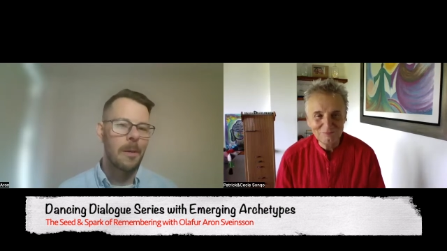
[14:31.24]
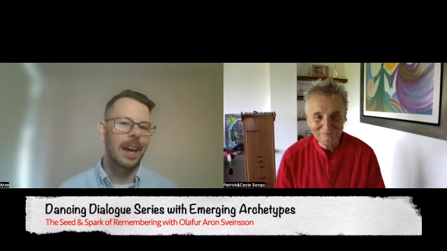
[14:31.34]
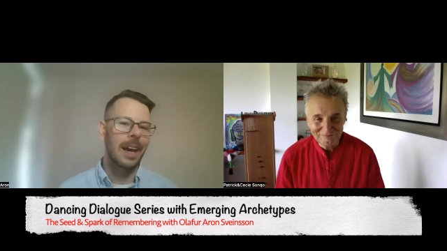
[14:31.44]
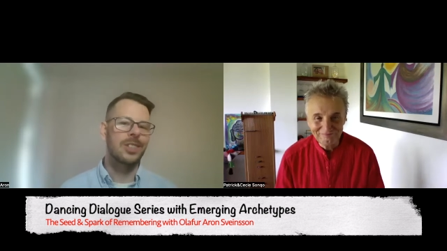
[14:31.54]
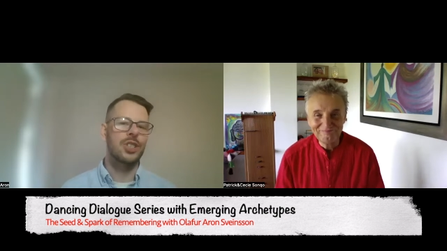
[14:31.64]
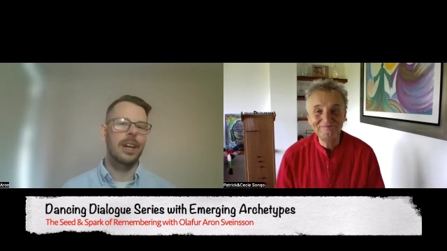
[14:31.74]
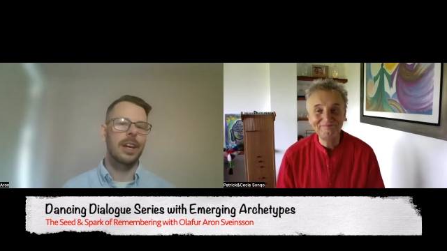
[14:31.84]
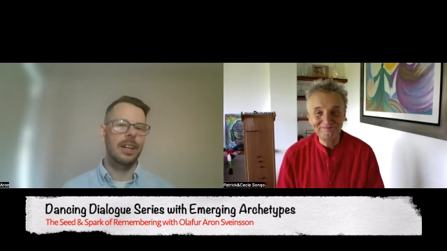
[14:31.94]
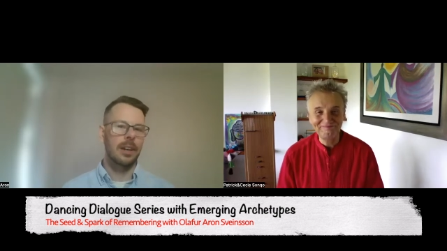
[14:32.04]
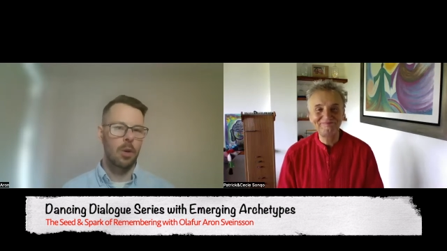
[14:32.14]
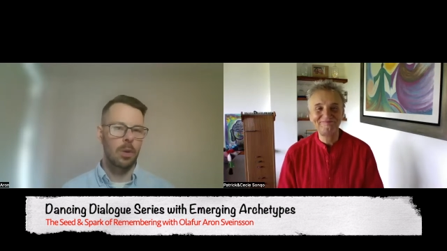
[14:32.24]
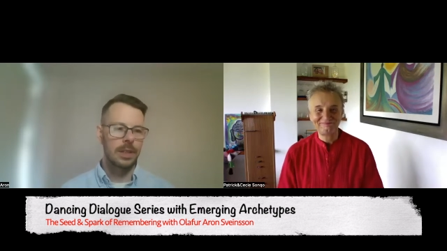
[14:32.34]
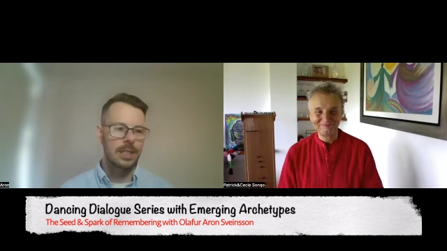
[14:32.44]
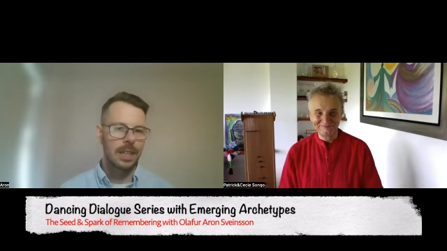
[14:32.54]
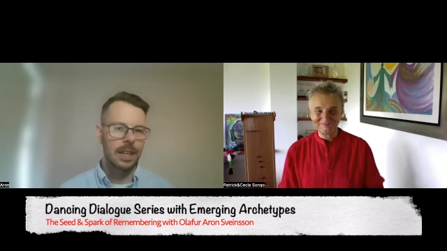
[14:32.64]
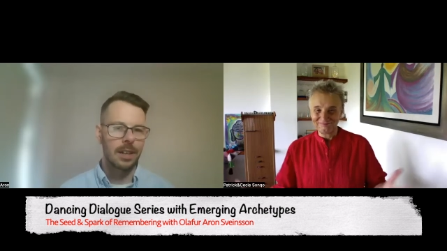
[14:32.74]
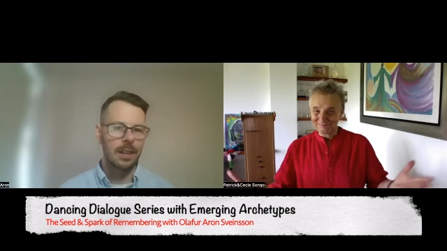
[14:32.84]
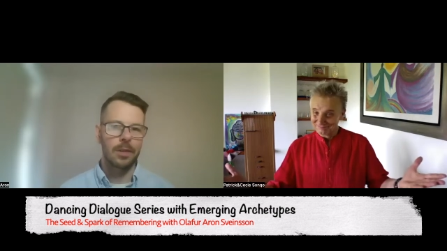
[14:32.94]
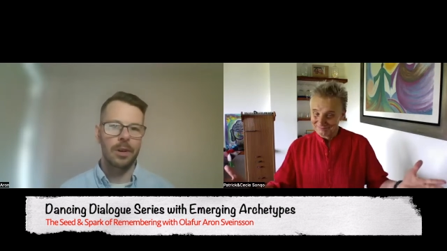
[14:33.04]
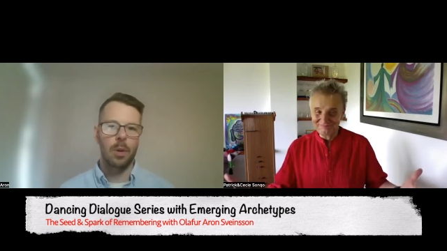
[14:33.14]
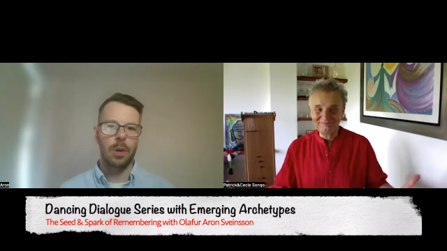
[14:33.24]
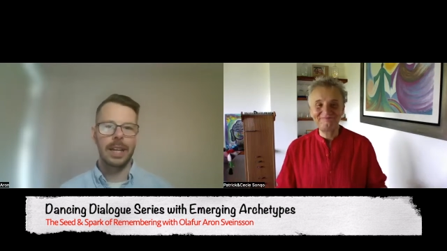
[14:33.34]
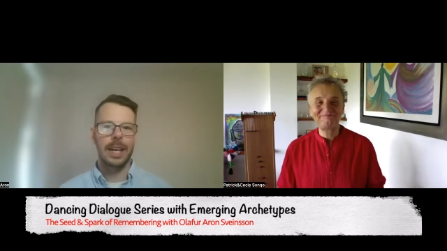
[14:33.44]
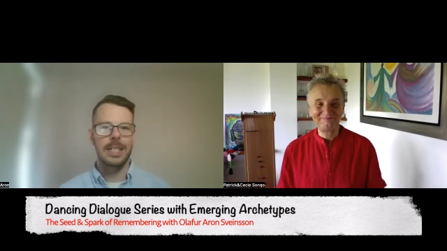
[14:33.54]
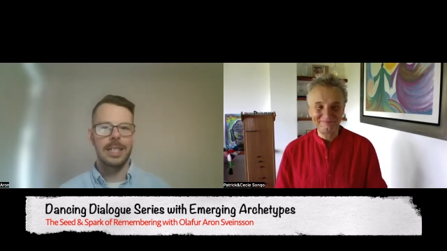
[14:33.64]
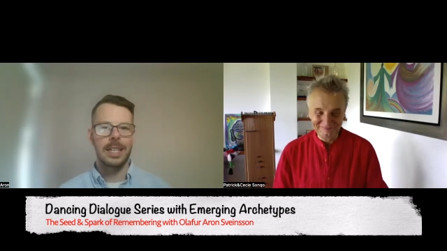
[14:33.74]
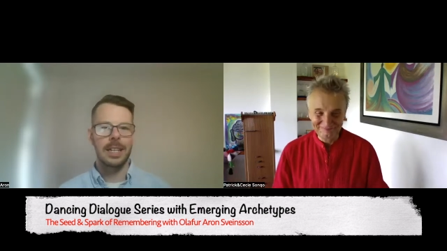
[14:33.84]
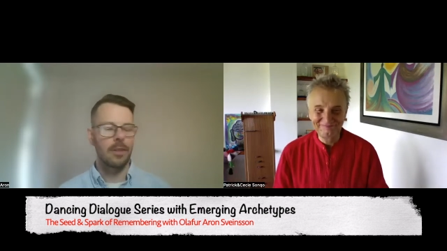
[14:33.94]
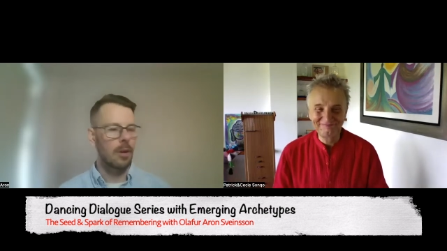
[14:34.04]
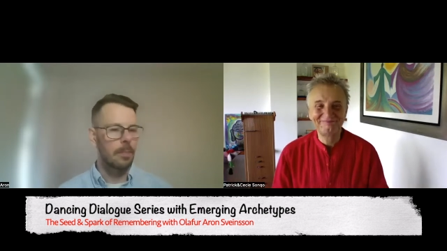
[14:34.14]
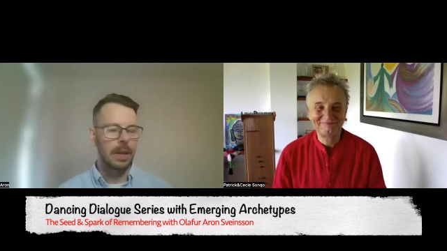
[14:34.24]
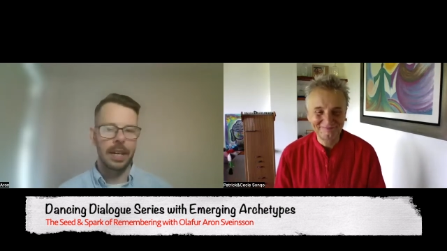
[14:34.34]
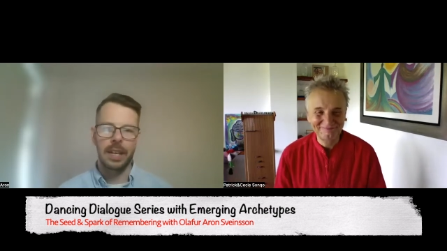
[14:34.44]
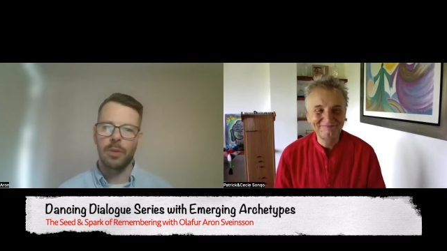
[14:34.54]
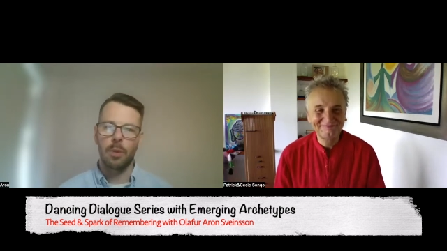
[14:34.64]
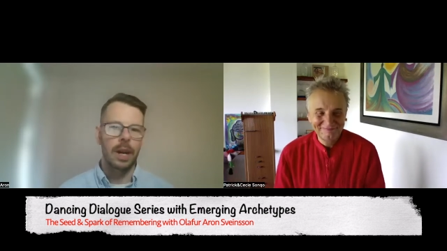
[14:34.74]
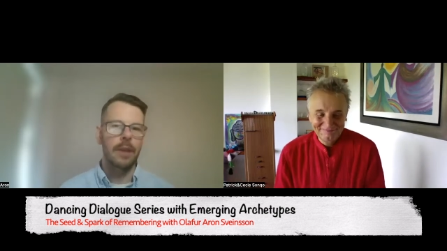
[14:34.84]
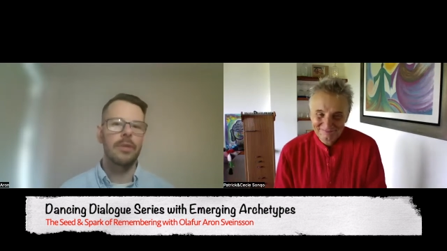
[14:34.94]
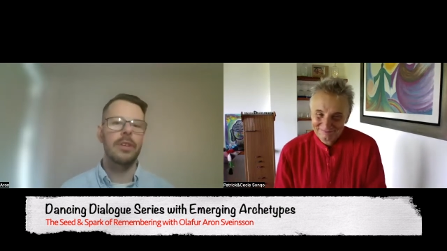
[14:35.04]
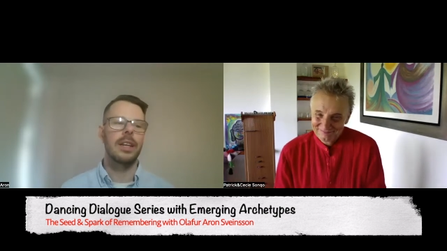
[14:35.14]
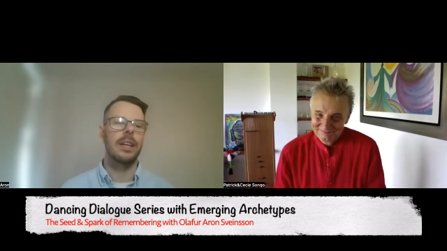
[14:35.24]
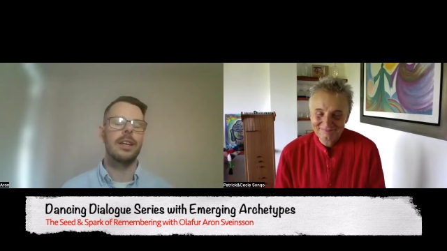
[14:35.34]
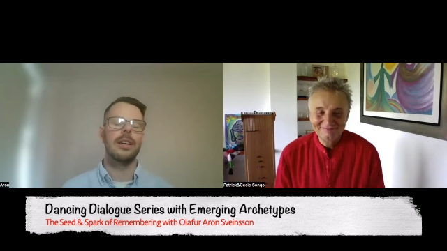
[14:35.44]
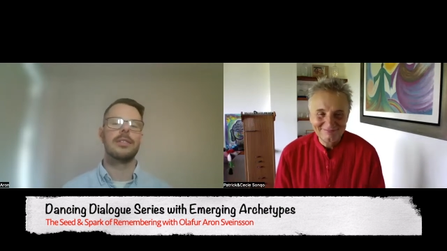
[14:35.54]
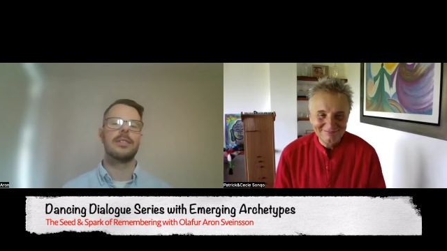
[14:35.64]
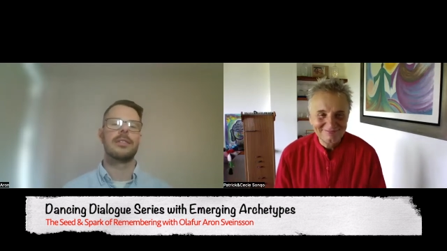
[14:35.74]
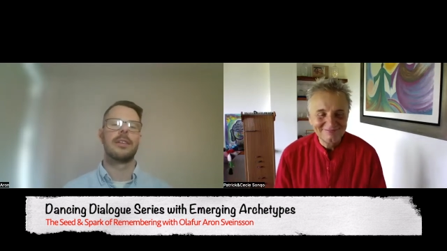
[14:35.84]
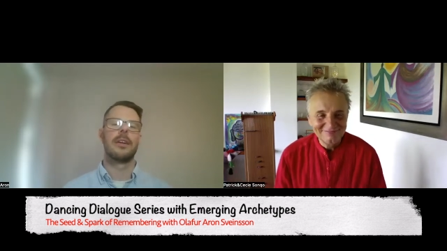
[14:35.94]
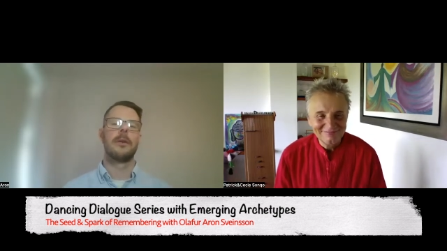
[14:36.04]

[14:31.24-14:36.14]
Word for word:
Speaker 1: like shedding an old skin or an old mm-hmm. idea or belief or whatever it is,